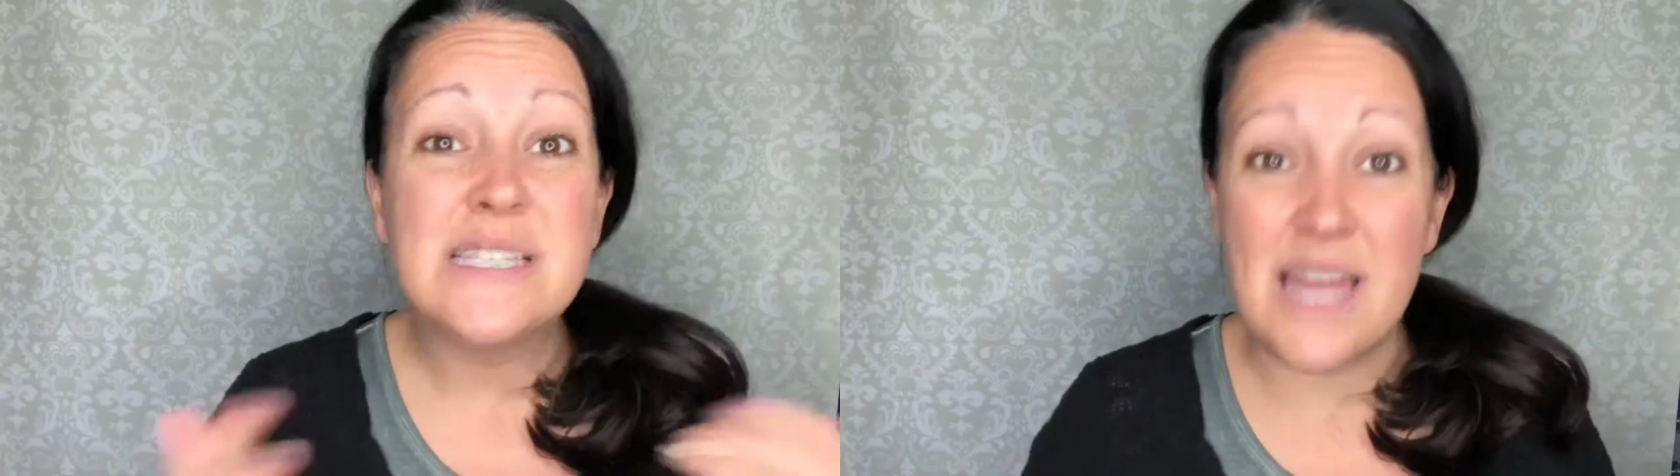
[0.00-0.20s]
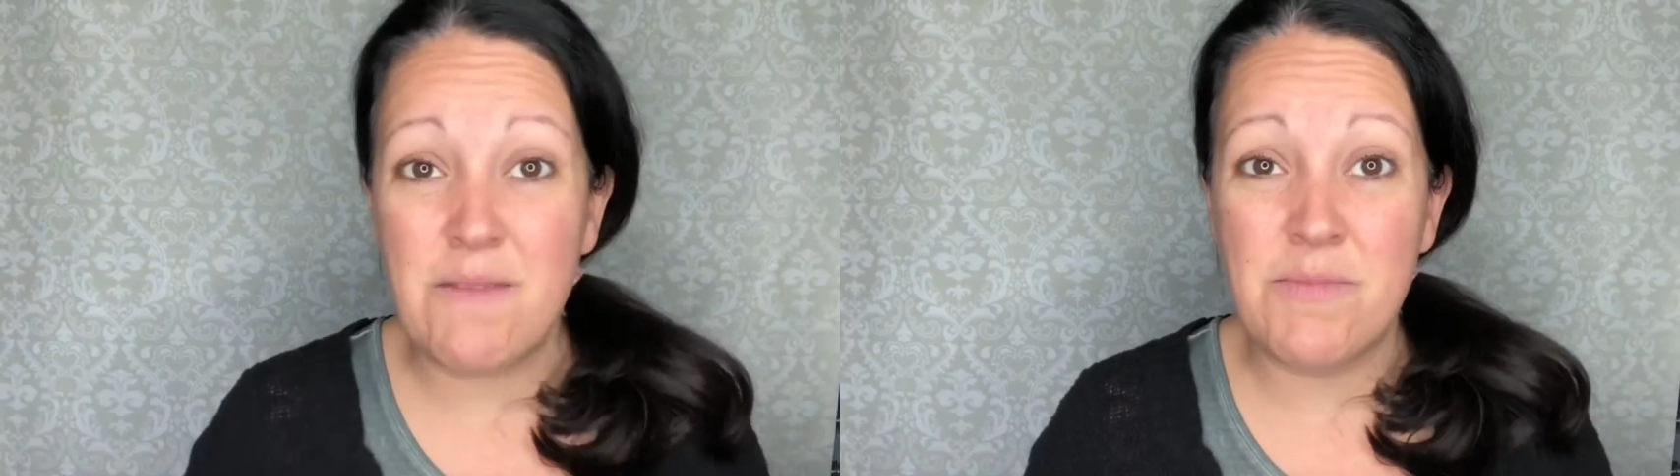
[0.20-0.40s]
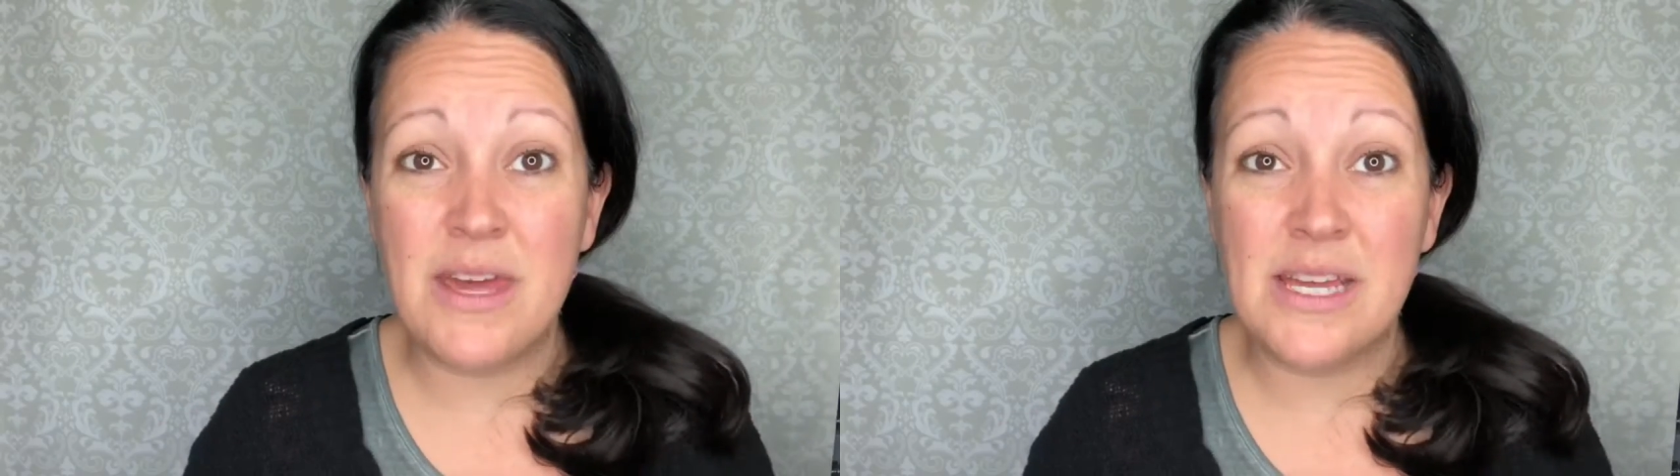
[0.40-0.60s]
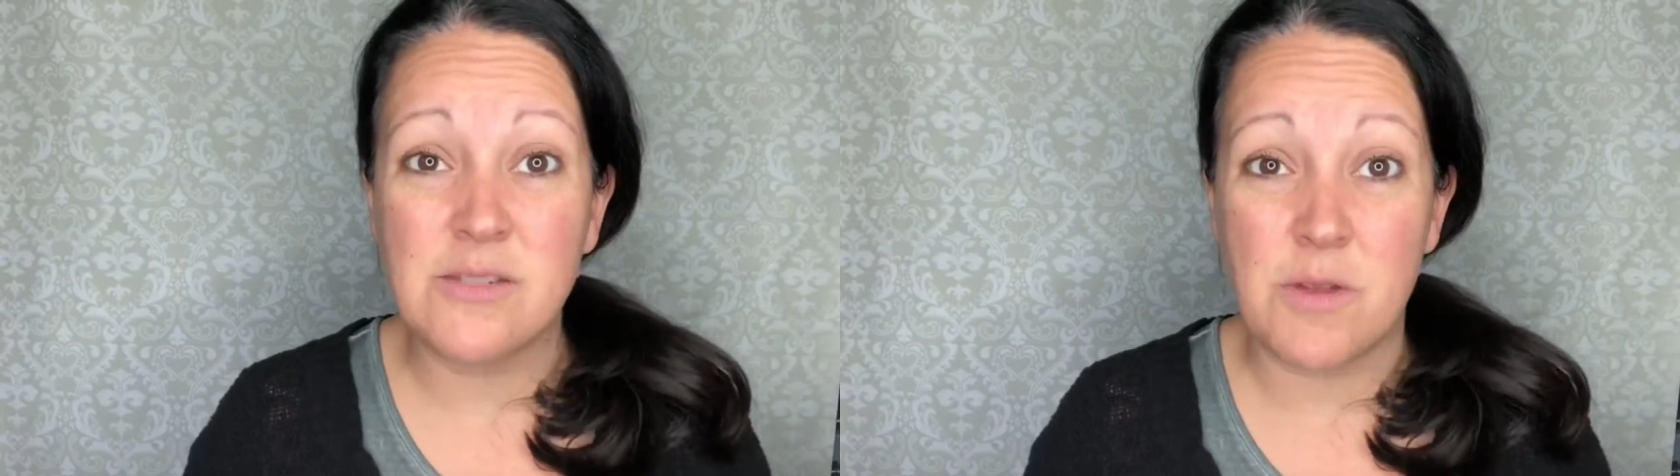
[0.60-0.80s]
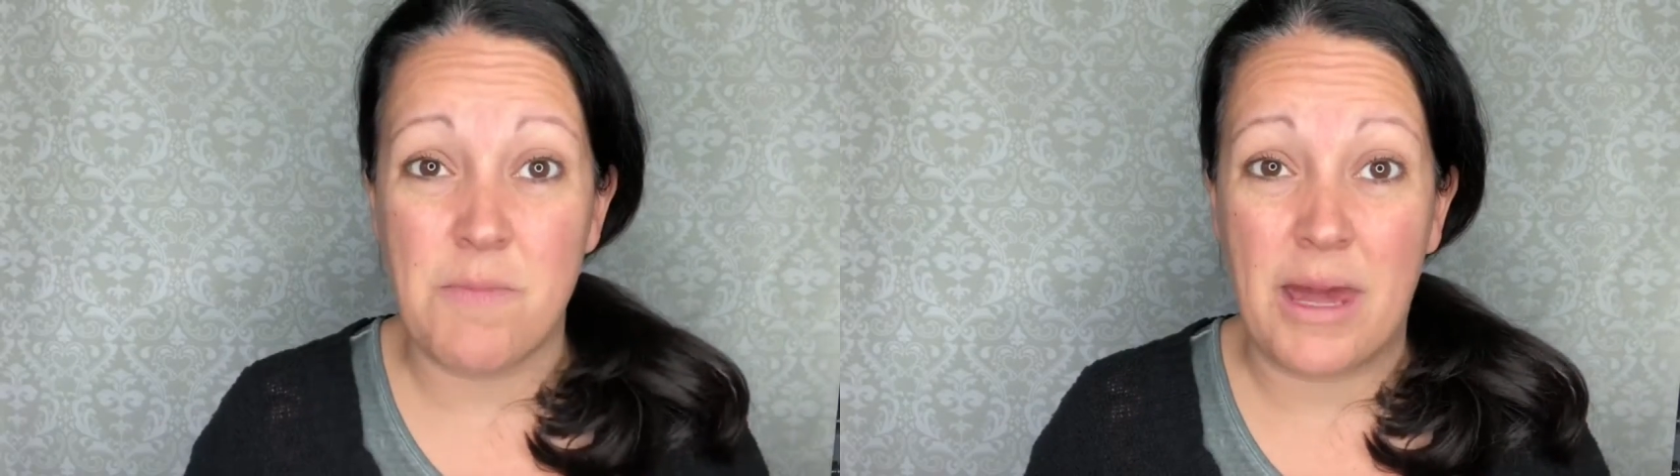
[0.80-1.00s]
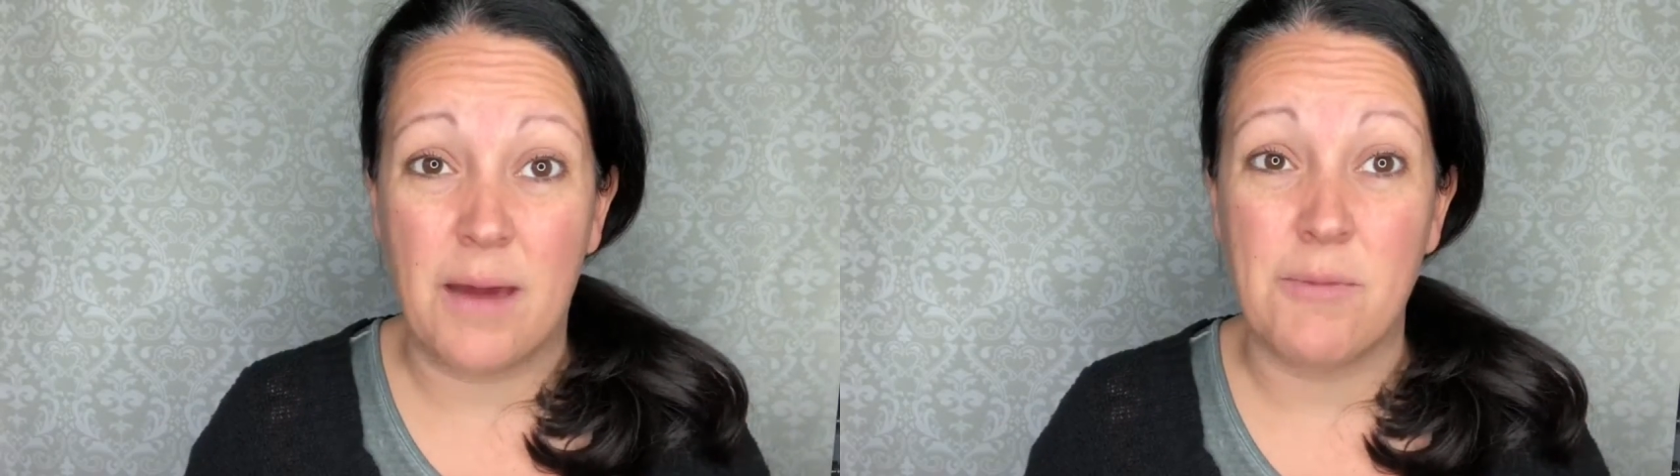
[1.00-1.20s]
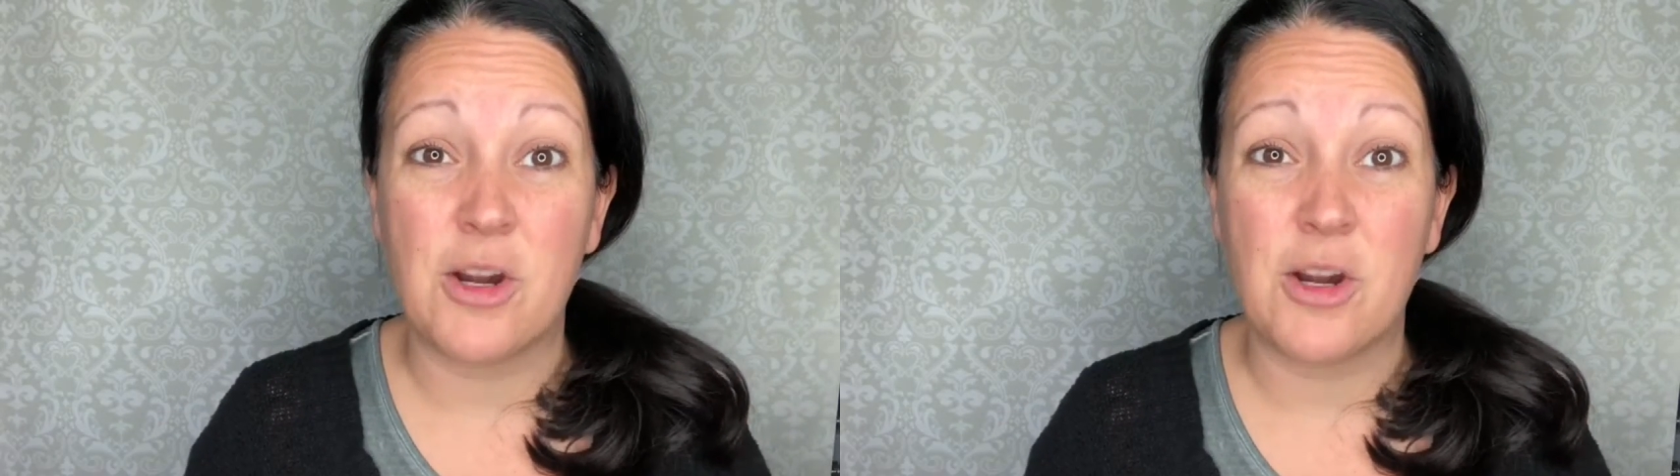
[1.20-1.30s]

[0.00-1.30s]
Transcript: Same thing is with makeup.